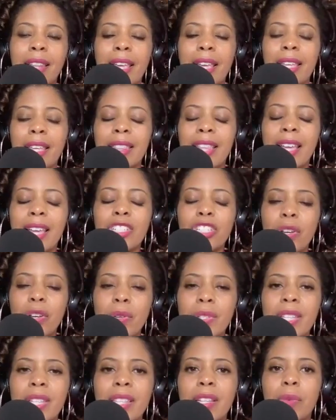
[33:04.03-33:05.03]
like that
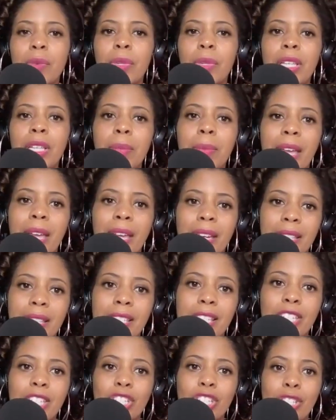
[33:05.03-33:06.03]
shows that they're really paying
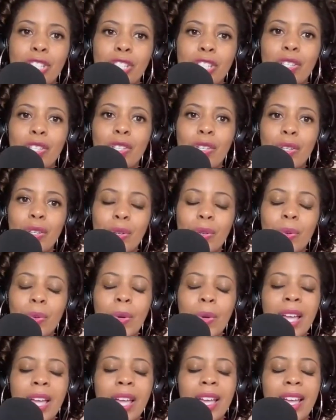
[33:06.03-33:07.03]
attention to you